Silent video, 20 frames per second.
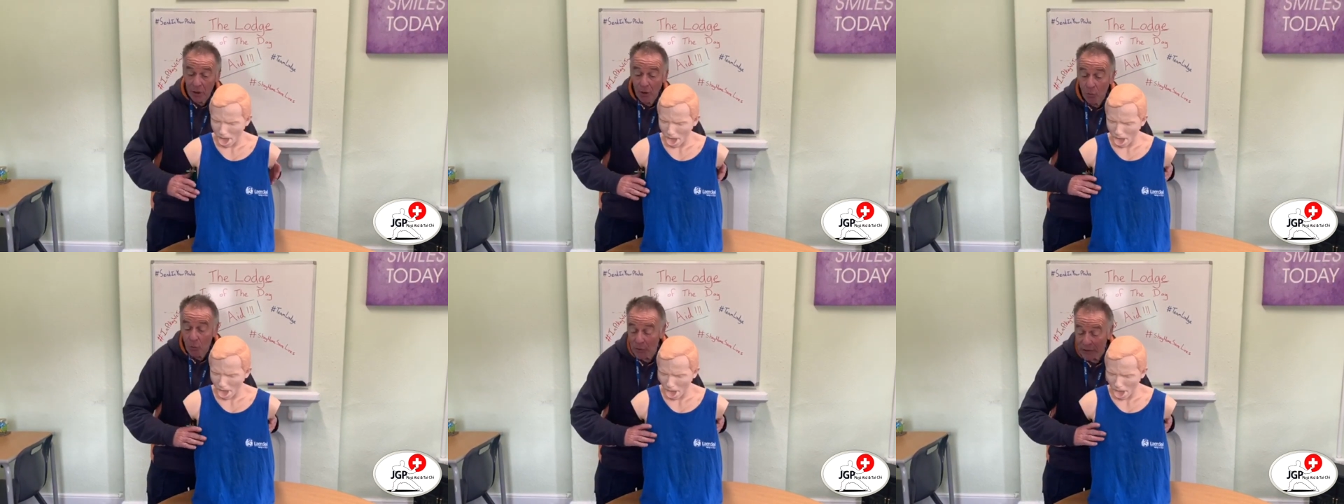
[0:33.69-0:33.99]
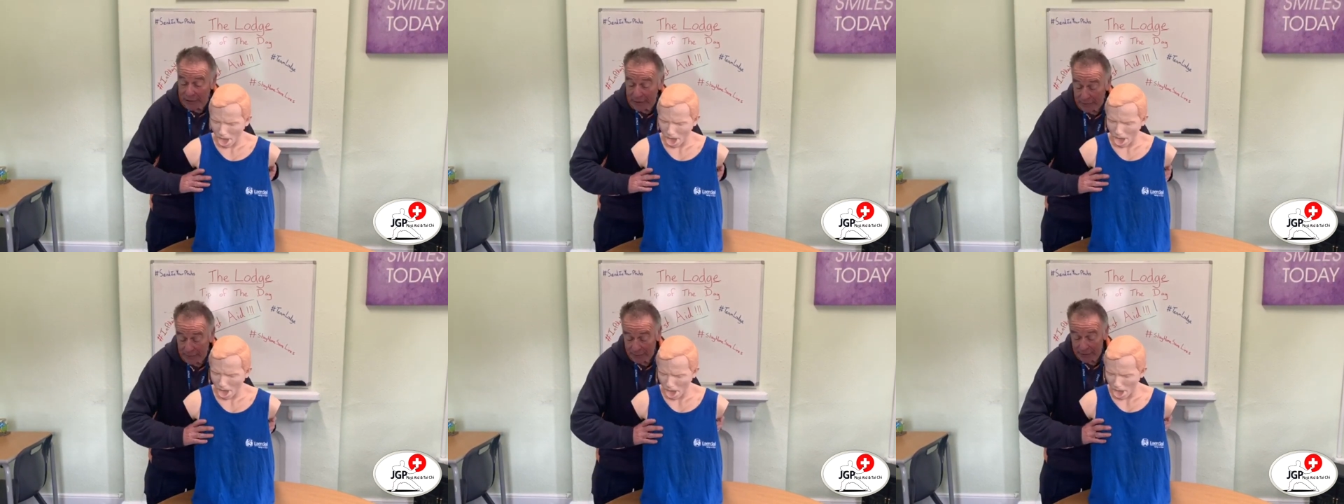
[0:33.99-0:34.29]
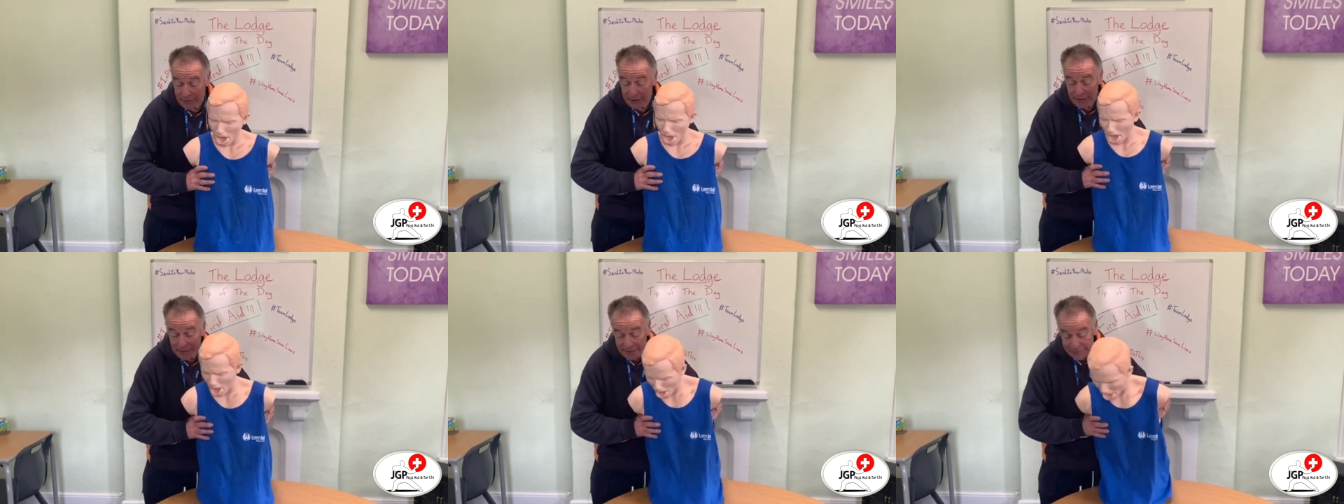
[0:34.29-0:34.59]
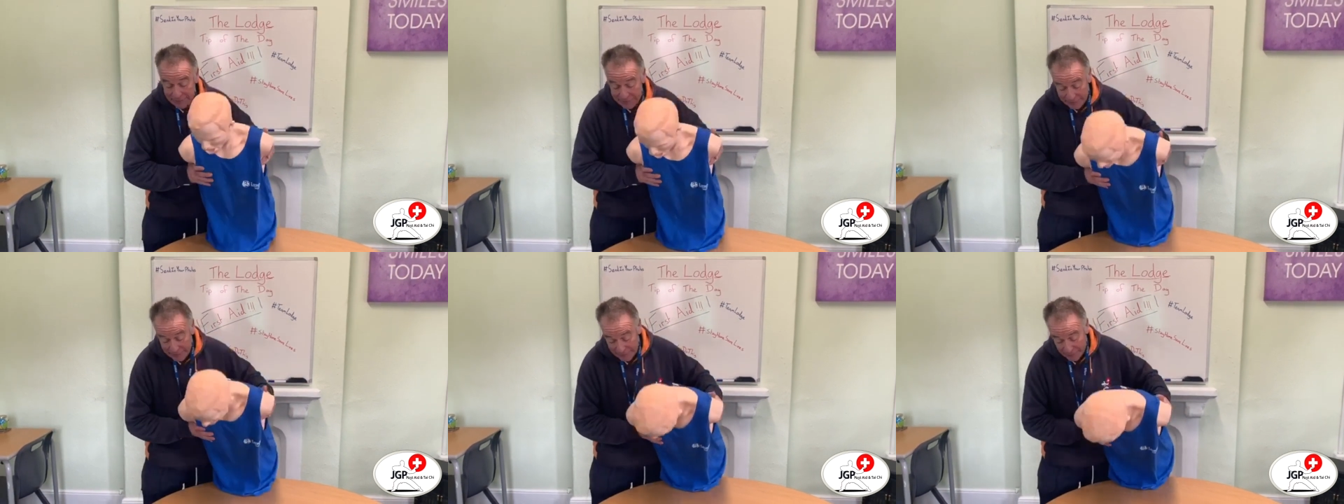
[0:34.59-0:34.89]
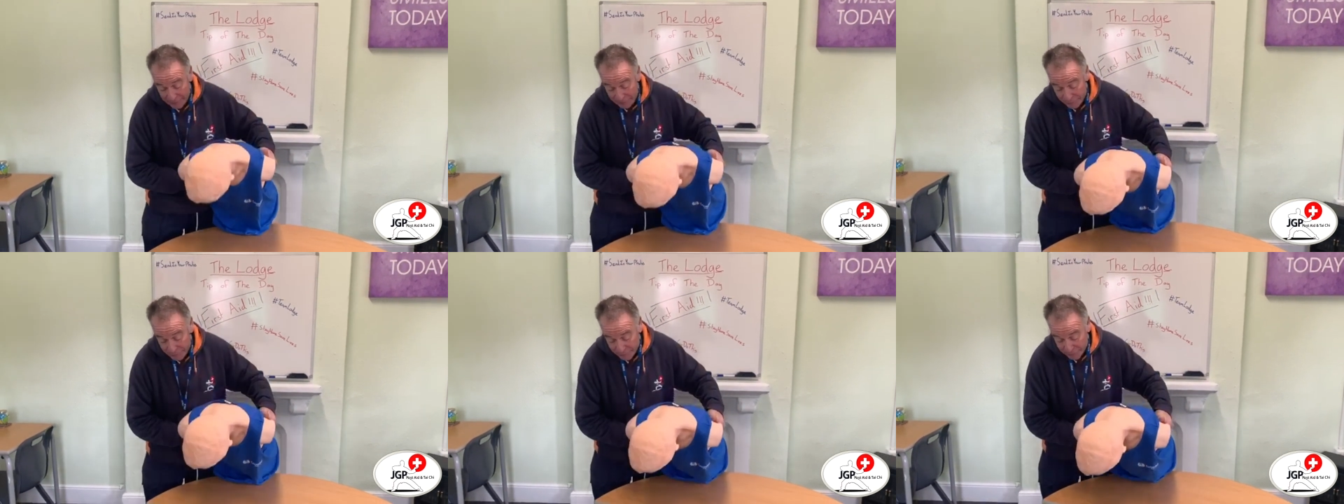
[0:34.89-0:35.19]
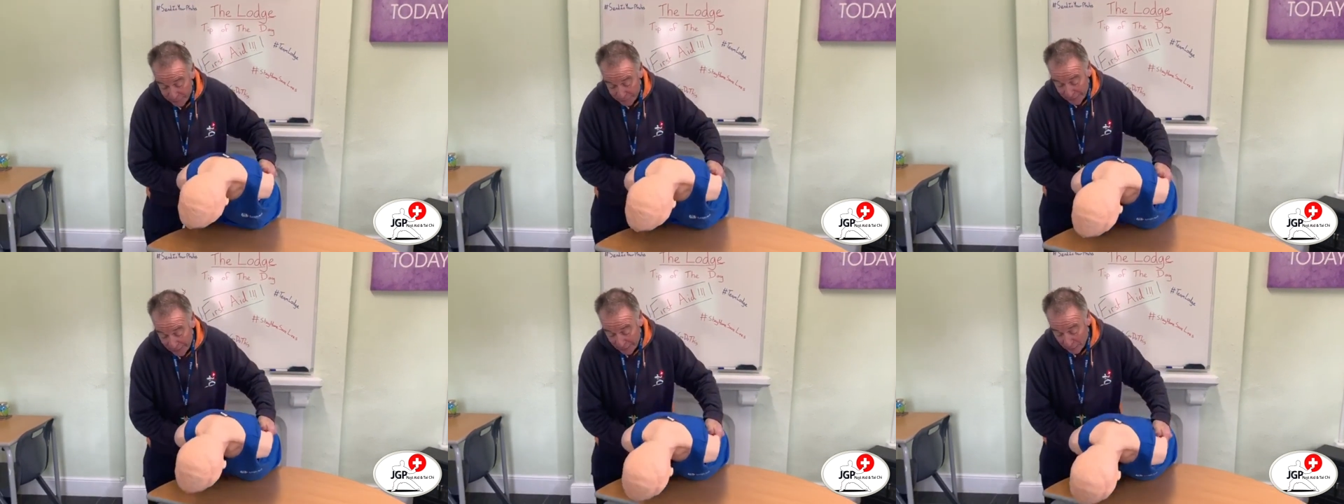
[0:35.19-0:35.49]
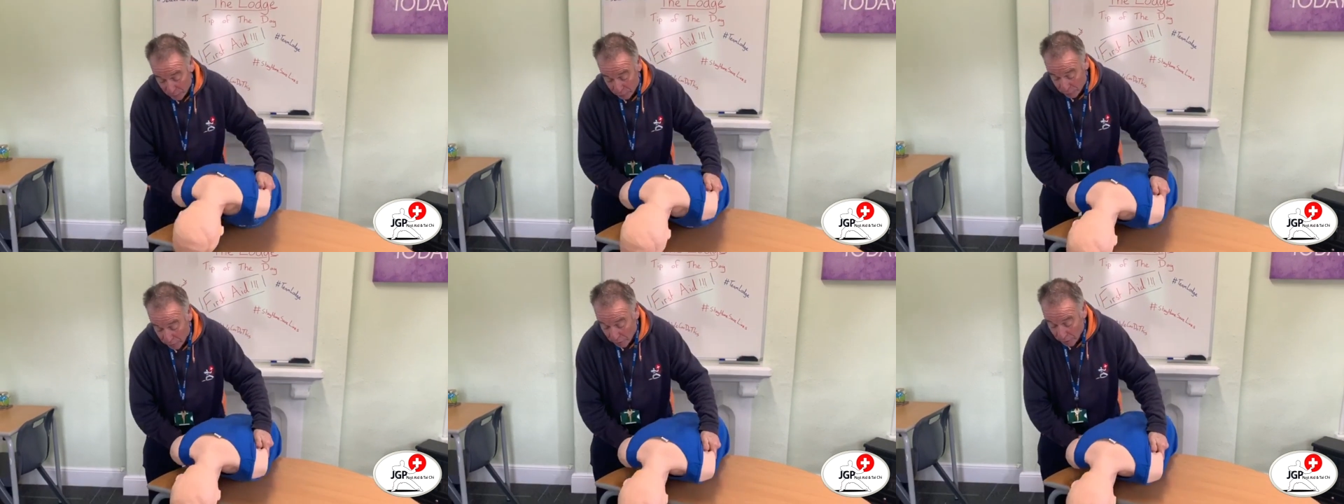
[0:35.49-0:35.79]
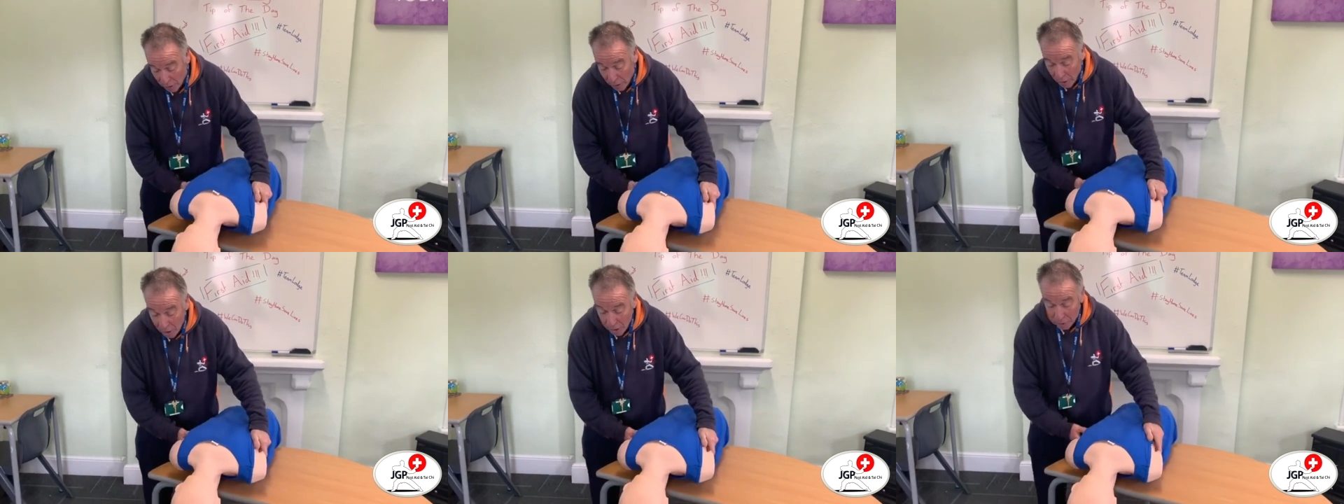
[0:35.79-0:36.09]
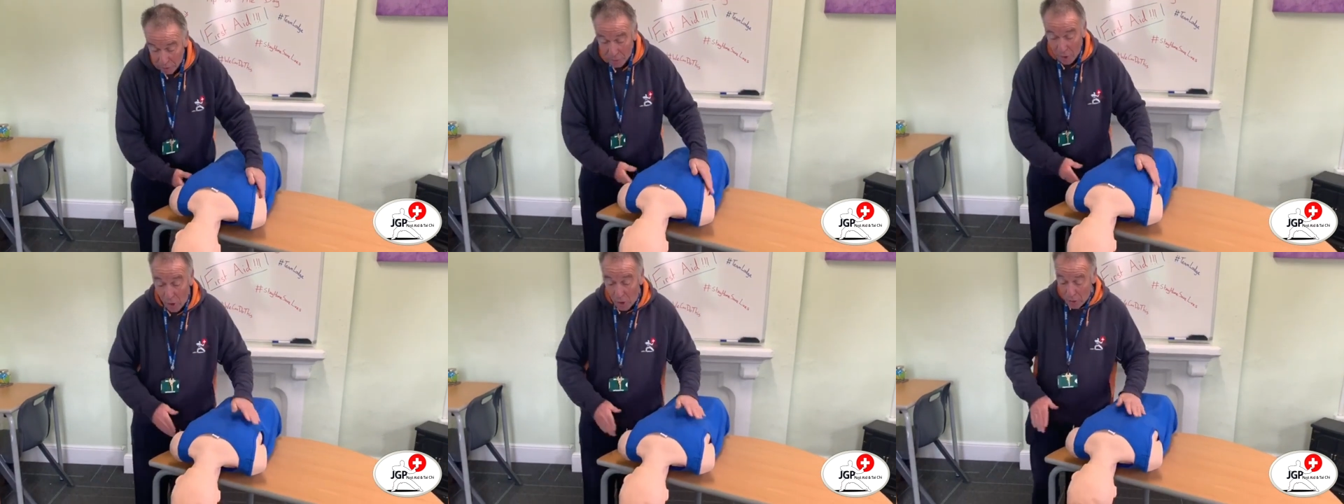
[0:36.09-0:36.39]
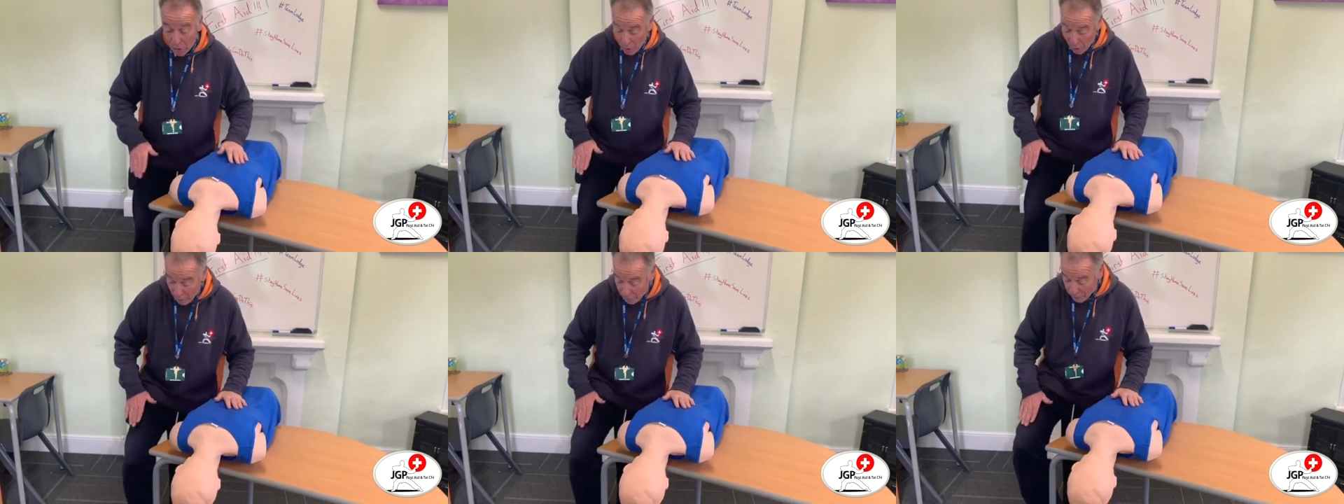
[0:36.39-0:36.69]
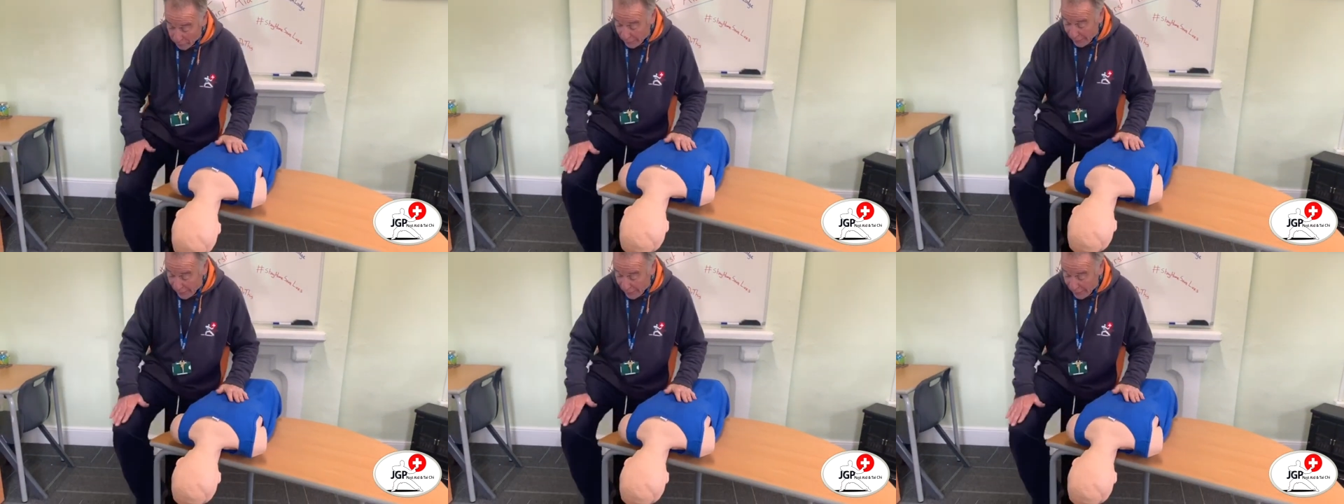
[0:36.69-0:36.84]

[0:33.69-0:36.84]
we can lay the infant down along our